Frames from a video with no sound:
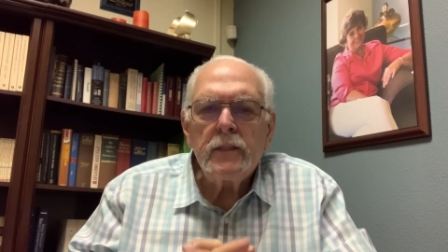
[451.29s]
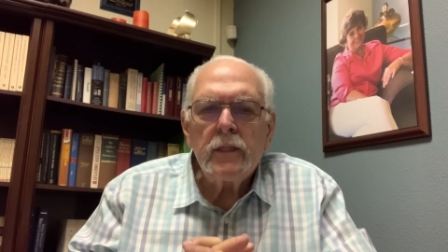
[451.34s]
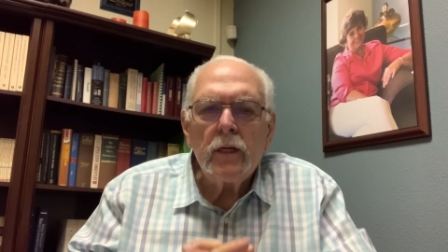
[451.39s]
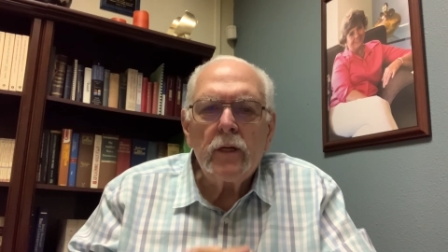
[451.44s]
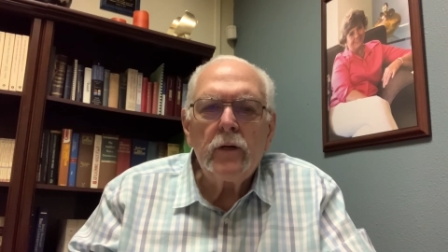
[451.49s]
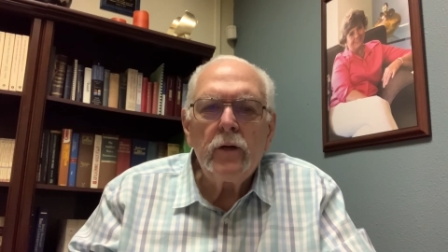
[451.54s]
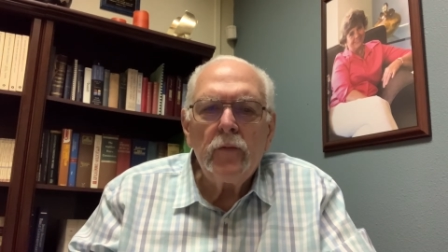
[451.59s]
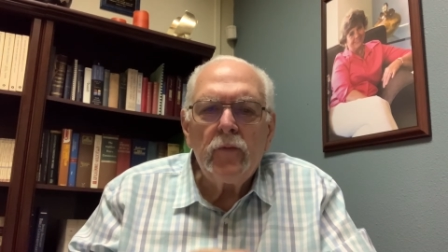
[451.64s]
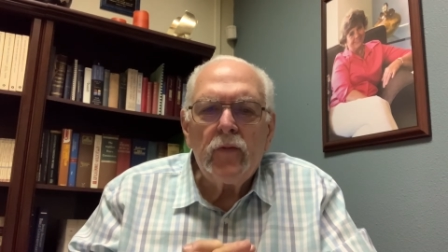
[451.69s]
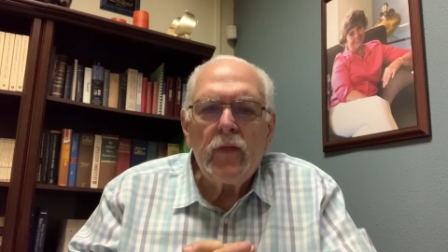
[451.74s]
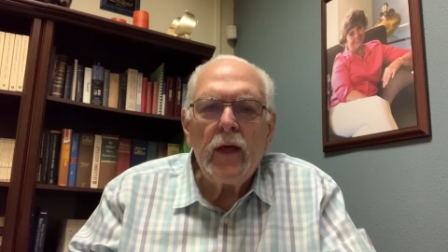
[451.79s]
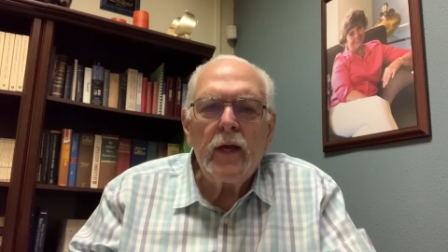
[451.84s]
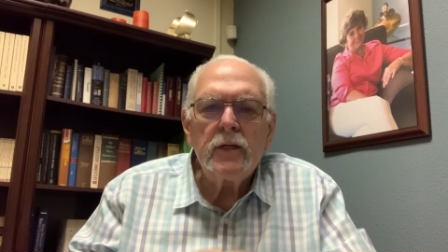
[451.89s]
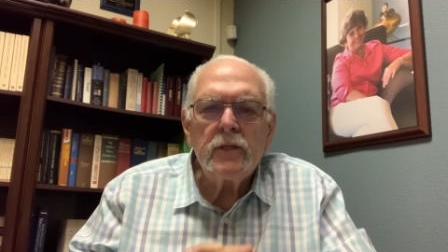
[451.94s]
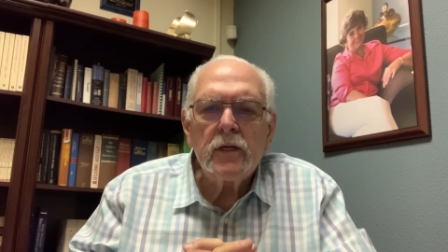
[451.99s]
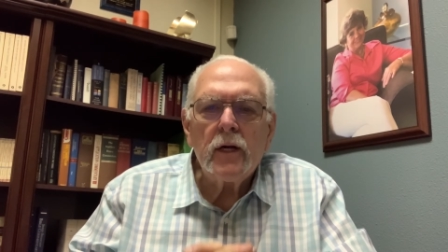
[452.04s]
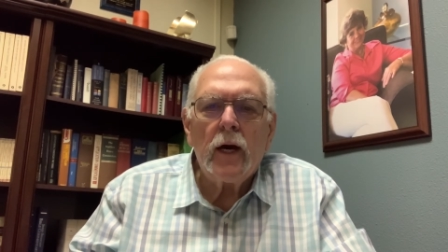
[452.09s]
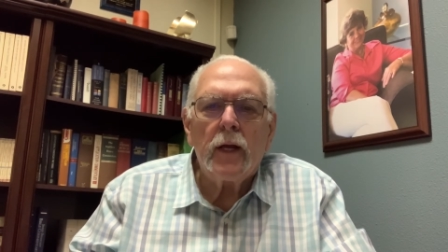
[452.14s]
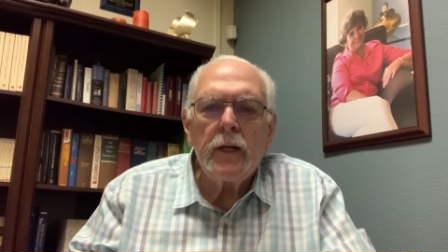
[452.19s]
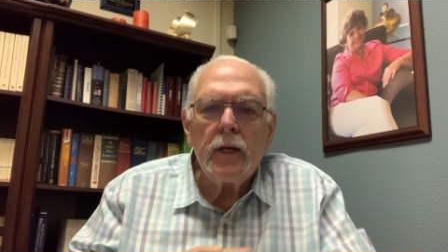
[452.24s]
the good things
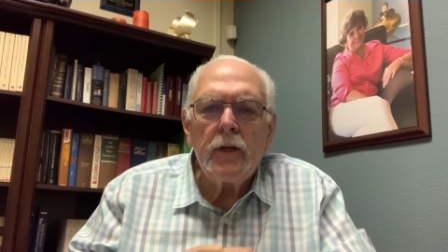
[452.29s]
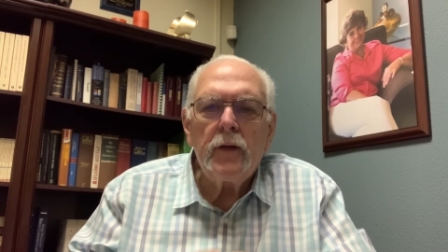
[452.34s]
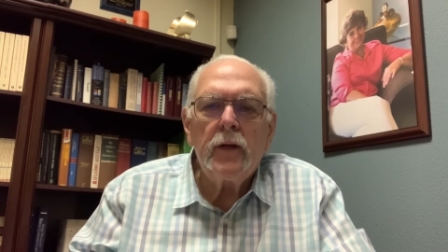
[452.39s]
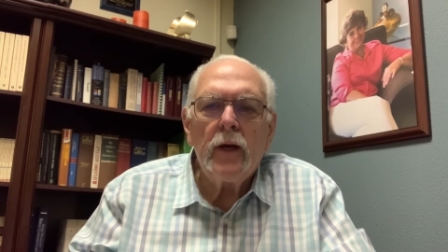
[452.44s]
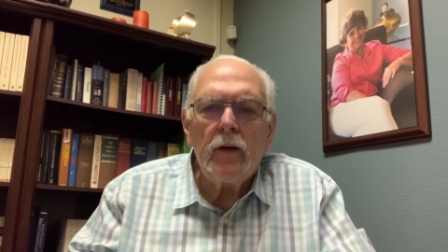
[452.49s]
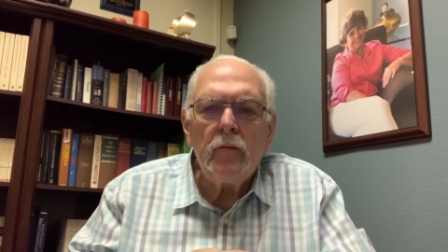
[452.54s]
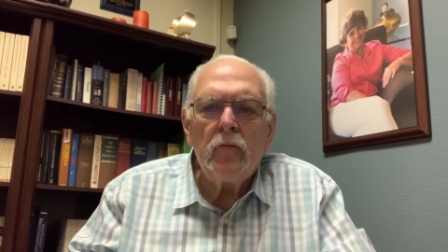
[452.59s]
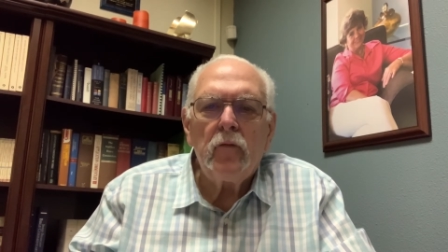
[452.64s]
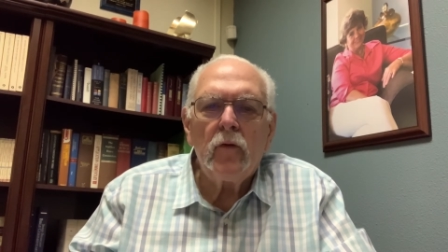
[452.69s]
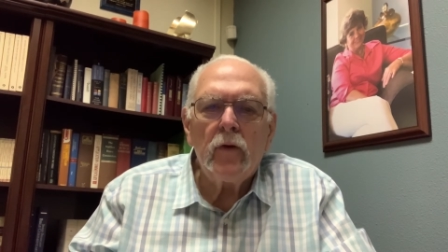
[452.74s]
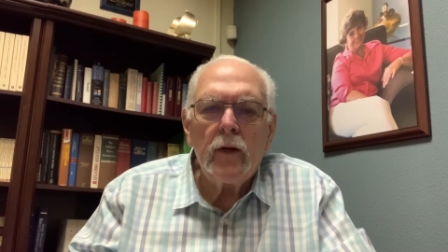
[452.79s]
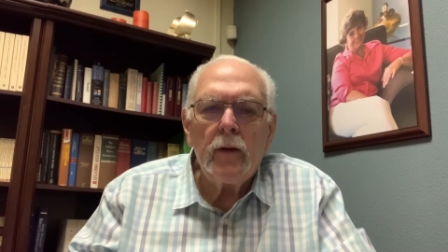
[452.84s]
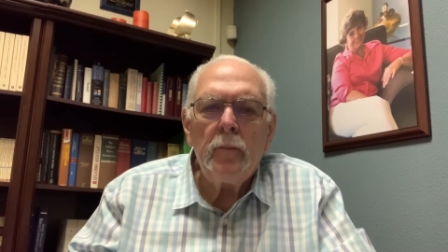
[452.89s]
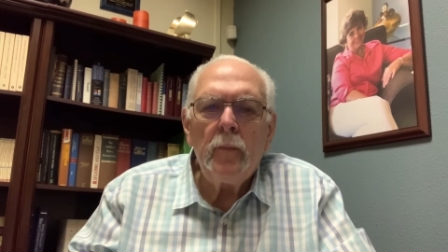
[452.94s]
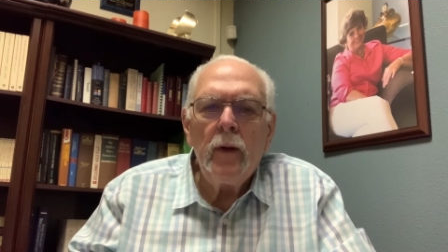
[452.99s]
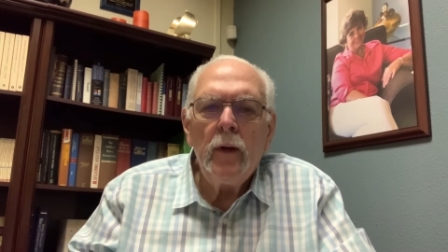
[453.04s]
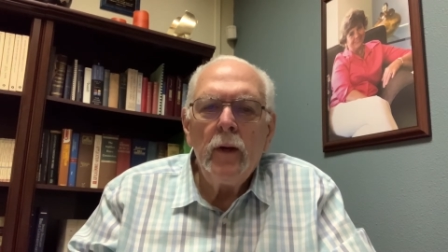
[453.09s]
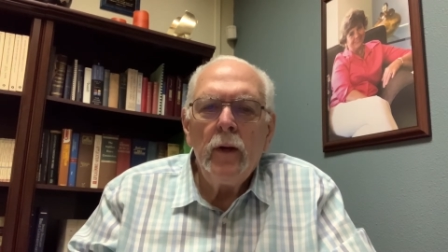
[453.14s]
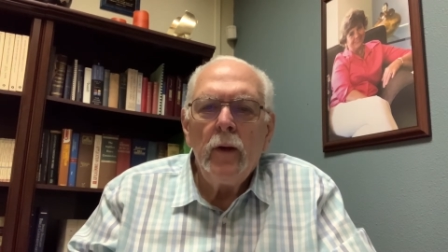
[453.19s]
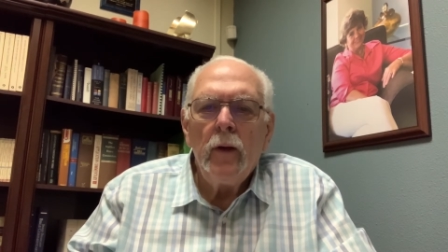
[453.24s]
God had done for him
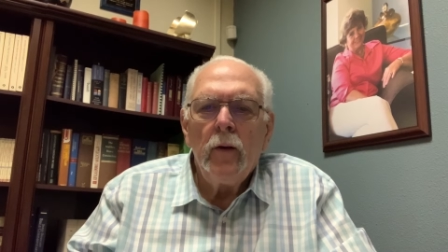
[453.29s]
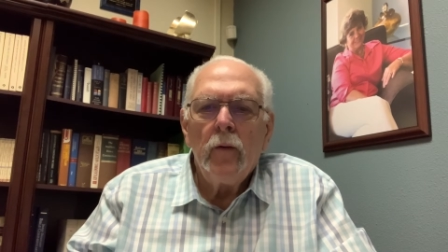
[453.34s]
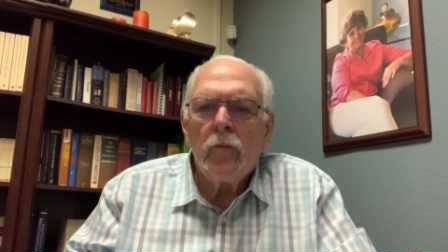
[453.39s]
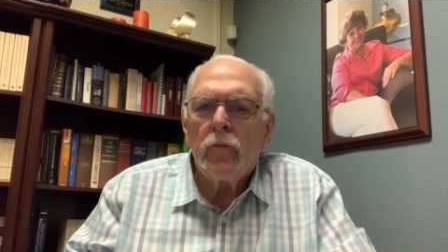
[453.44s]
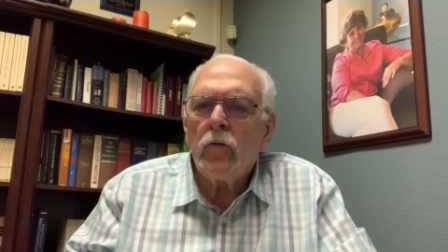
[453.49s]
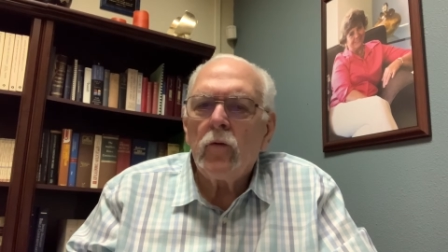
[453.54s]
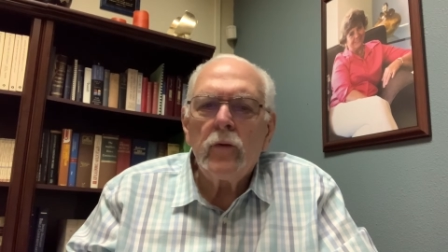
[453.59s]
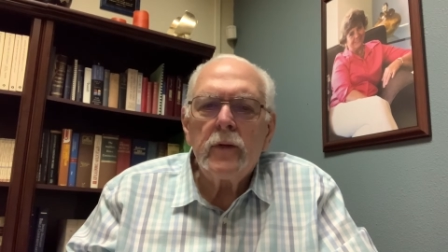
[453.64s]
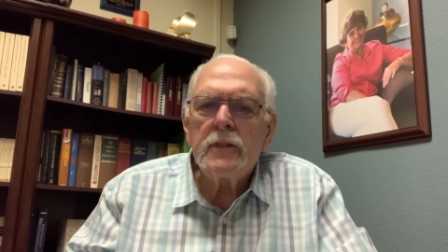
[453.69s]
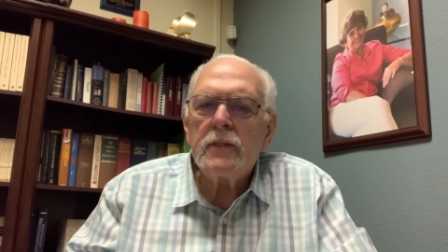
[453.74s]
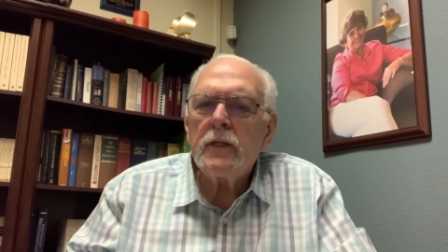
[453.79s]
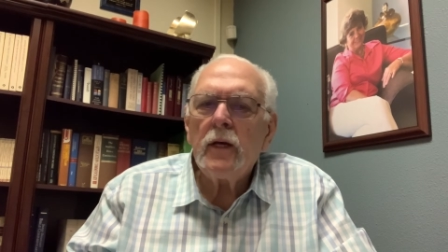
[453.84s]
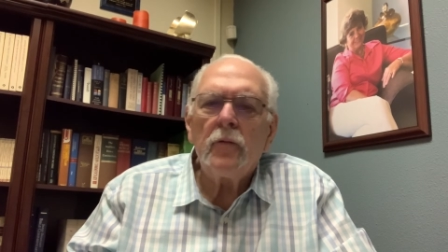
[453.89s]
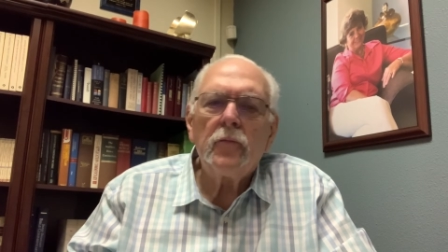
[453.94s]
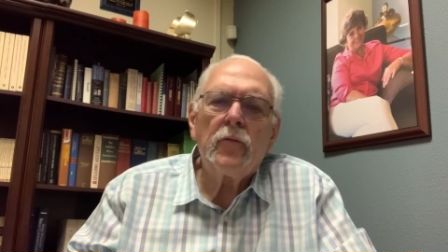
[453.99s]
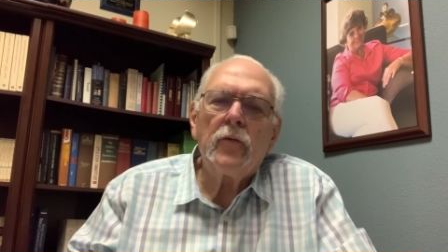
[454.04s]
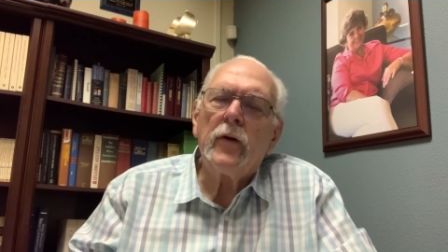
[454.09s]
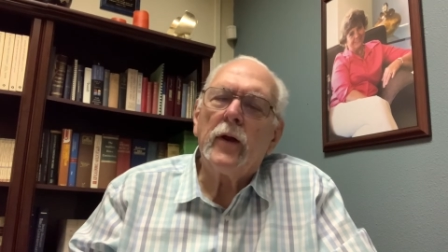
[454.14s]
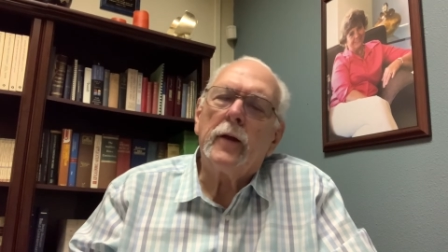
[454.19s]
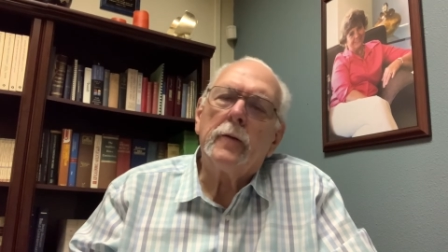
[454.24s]
through his
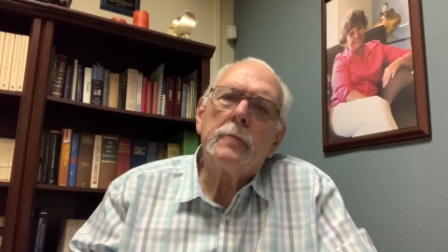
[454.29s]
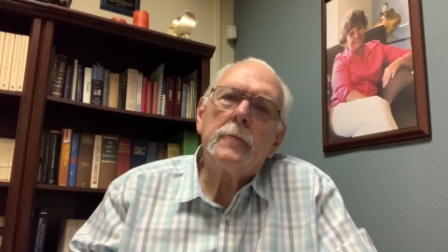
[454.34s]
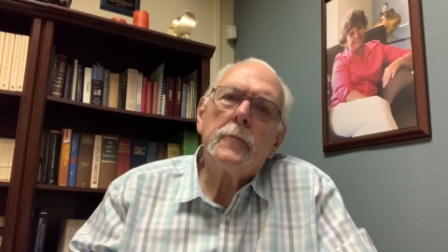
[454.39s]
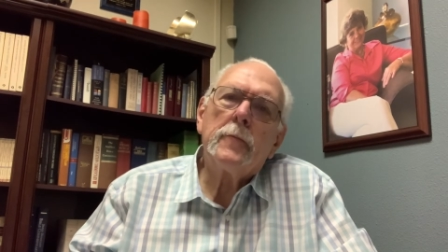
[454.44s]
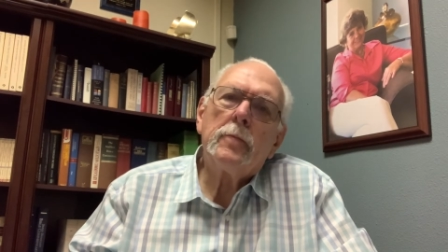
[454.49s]
suffering